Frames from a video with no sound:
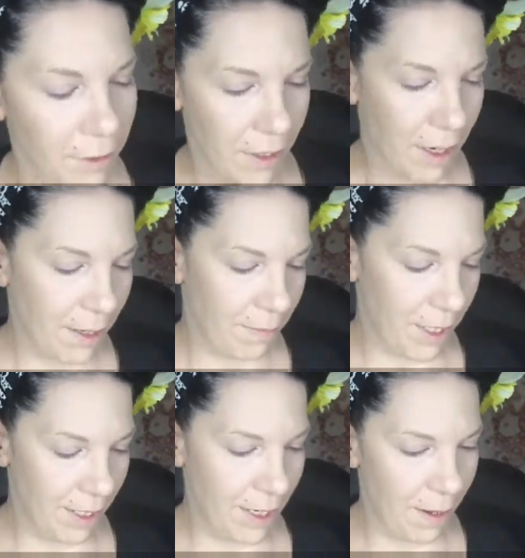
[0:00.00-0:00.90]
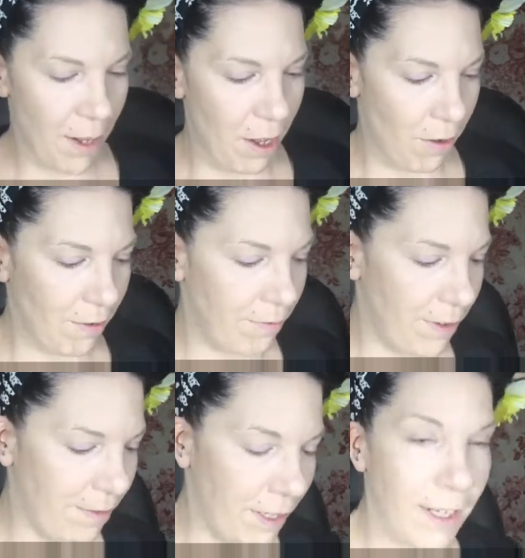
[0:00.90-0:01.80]
for a hot minute about
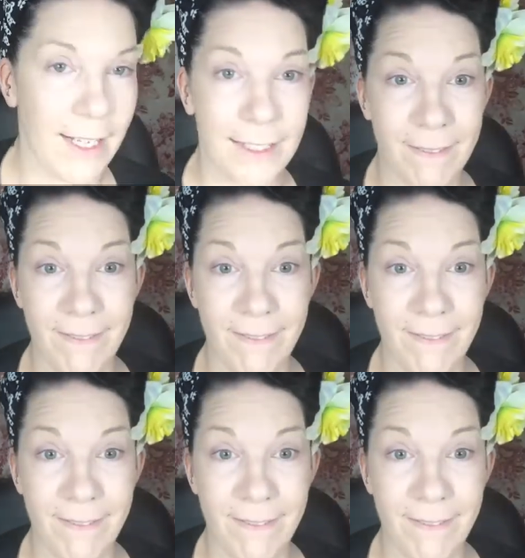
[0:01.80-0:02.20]
Viva Las